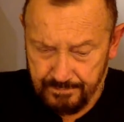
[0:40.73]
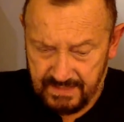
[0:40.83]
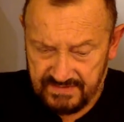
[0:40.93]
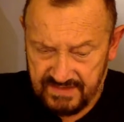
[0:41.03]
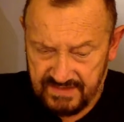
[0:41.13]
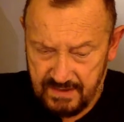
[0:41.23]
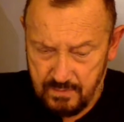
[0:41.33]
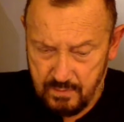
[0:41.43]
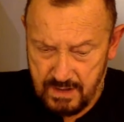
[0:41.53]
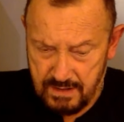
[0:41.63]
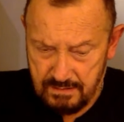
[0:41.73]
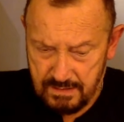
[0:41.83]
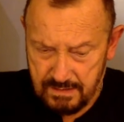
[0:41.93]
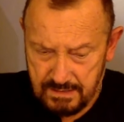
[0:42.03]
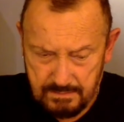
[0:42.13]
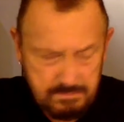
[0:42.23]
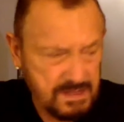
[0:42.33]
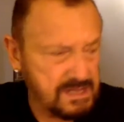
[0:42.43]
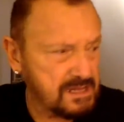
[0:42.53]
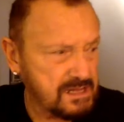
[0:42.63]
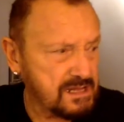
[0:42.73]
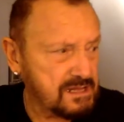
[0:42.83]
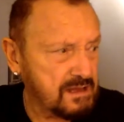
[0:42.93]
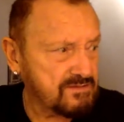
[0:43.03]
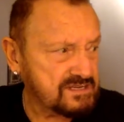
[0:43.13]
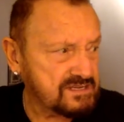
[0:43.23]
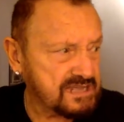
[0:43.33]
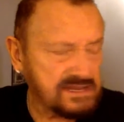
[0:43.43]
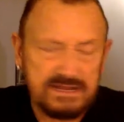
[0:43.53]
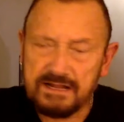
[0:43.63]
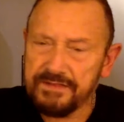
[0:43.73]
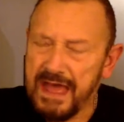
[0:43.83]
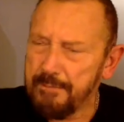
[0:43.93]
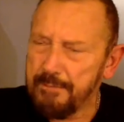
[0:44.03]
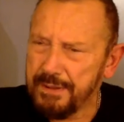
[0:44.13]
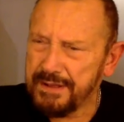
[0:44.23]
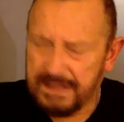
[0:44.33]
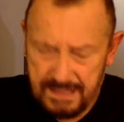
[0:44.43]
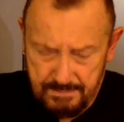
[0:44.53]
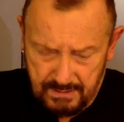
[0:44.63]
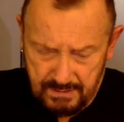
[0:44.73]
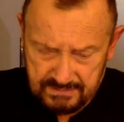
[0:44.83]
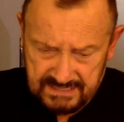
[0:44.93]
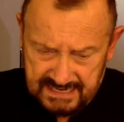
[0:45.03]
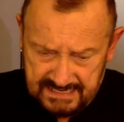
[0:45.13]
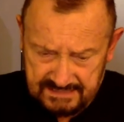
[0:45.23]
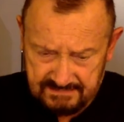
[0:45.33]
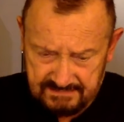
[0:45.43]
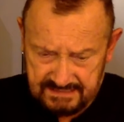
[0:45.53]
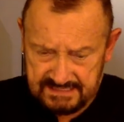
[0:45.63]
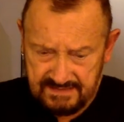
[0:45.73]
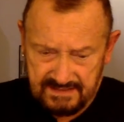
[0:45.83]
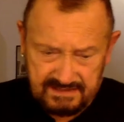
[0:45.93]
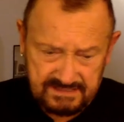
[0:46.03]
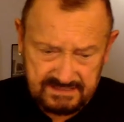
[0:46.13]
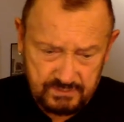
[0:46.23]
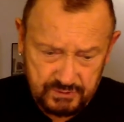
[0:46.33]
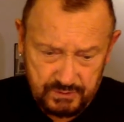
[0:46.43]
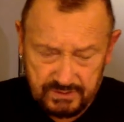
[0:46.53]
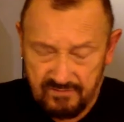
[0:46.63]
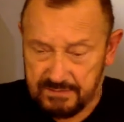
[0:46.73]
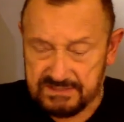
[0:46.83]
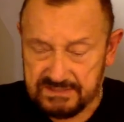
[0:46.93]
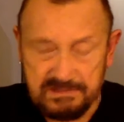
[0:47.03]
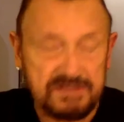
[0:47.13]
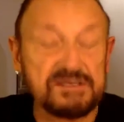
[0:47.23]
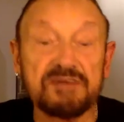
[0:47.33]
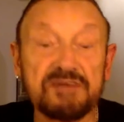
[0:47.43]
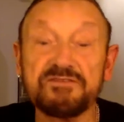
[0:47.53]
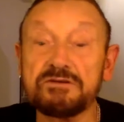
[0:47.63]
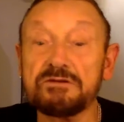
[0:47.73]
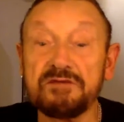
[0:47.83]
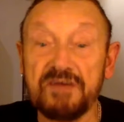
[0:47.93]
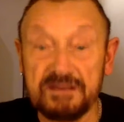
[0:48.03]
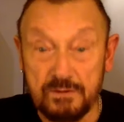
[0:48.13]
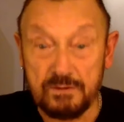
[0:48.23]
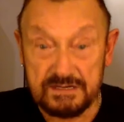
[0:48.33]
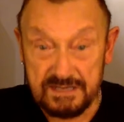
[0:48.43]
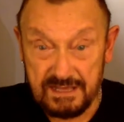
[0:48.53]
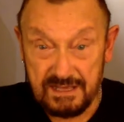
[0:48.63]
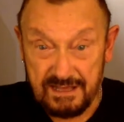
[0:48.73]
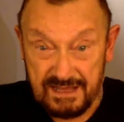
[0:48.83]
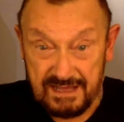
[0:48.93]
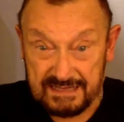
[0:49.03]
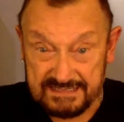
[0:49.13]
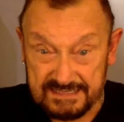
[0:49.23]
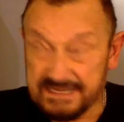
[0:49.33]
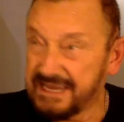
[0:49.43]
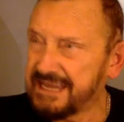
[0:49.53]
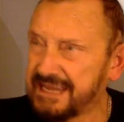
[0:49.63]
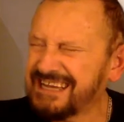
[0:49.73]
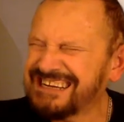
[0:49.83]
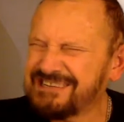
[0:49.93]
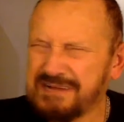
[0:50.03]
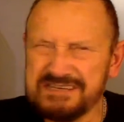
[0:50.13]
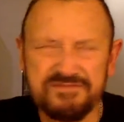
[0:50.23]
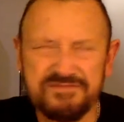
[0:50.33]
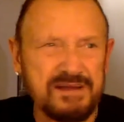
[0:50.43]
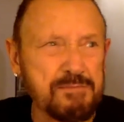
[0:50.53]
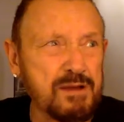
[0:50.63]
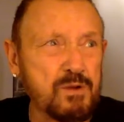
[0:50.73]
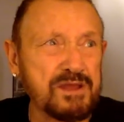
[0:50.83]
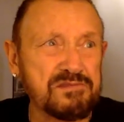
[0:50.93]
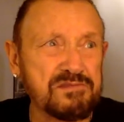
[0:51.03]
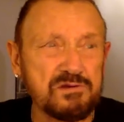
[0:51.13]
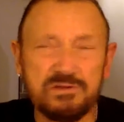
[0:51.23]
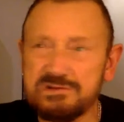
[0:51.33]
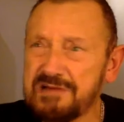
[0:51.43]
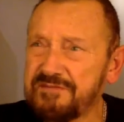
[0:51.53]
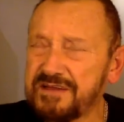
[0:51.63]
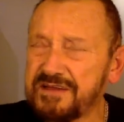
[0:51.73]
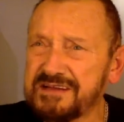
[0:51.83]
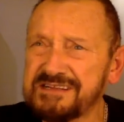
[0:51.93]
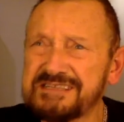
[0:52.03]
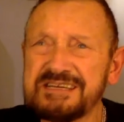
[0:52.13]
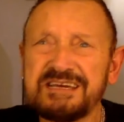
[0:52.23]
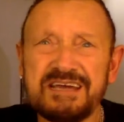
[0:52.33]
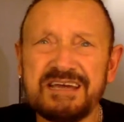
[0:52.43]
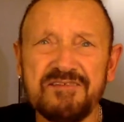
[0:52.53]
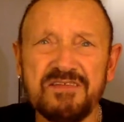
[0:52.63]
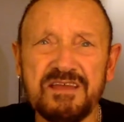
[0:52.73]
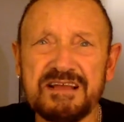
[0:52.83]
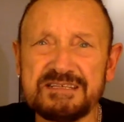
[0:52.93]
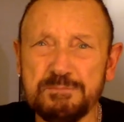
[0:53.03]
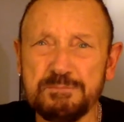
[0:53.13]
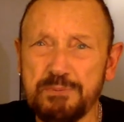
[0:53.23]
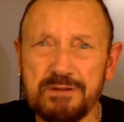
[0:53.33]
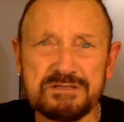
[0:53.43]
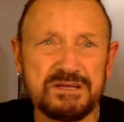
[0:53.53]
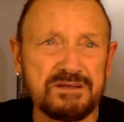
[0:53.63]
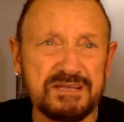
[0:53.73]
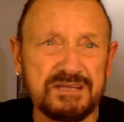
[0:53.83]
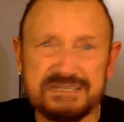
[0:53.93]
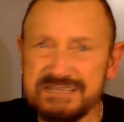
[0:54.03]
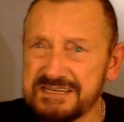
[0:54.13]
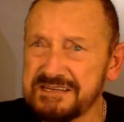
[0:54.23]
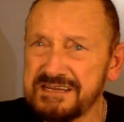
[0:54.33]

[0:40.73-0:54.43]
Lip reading: so I just had a little nap because I had, as I think I told you, at 3:30 this afternoon, I've had quite a hectic day trying to find my way through the traffic and everything else and block turnings in